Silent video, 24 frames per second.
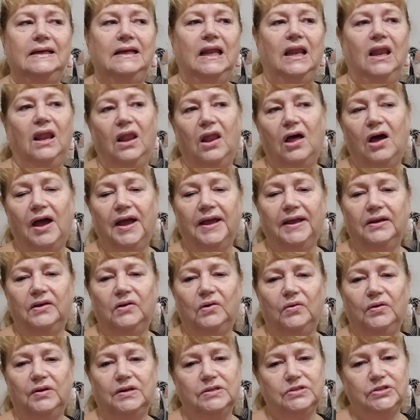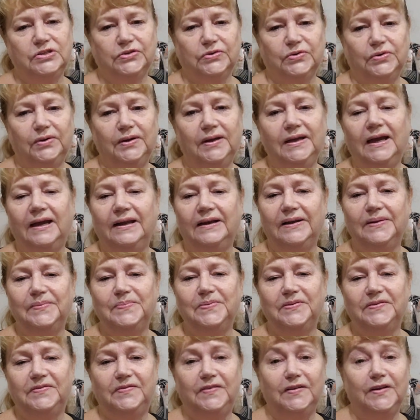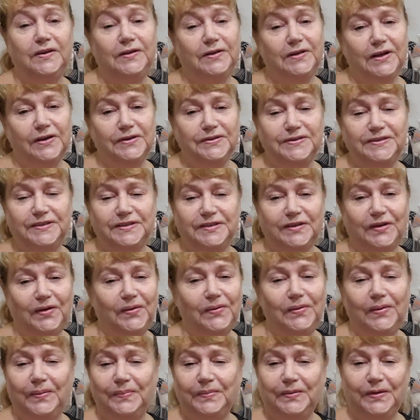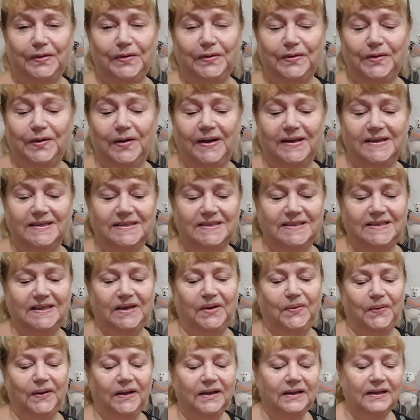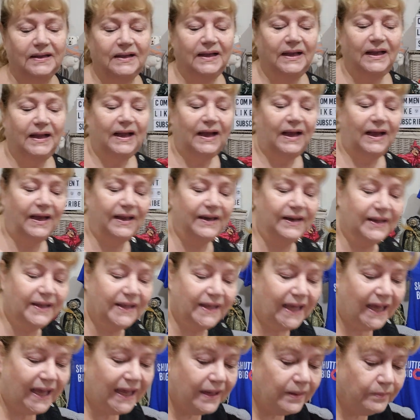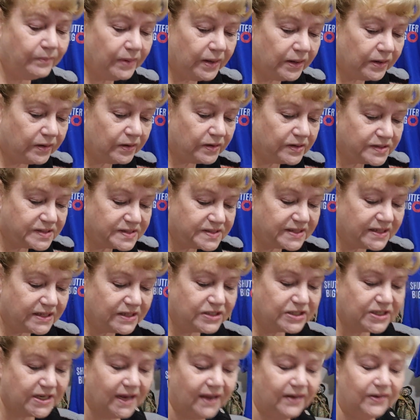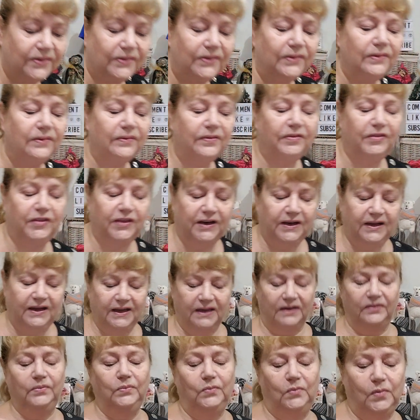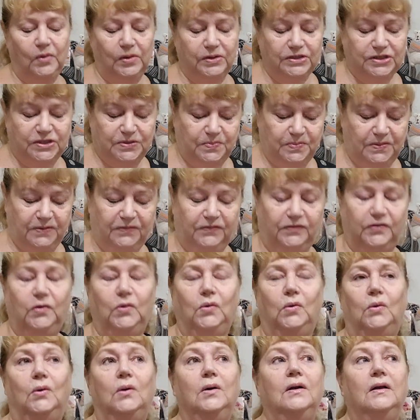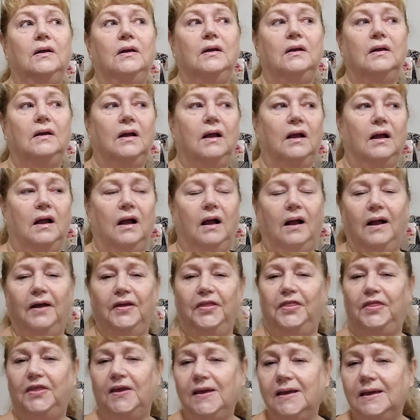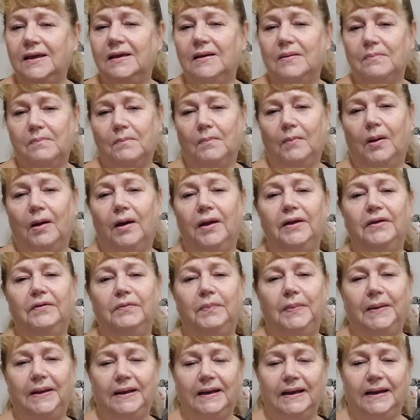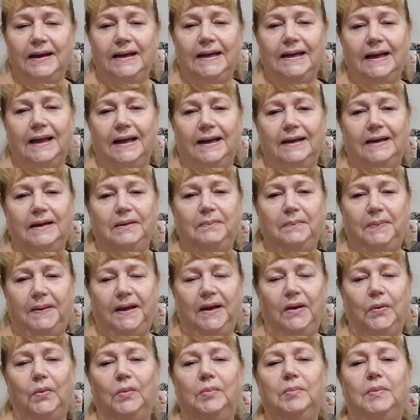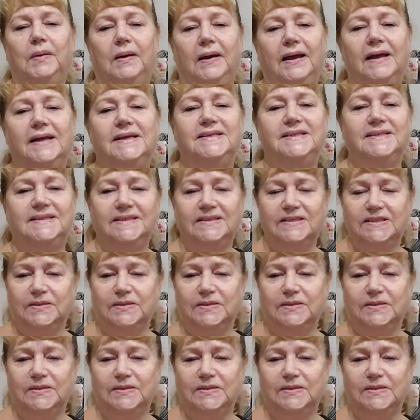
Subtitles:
like or enjoy, and I prefer no sew. I'm not a great sewer, and I came across a channel that I hadn't watched before. I think it might have been Elaine at Penguin Place that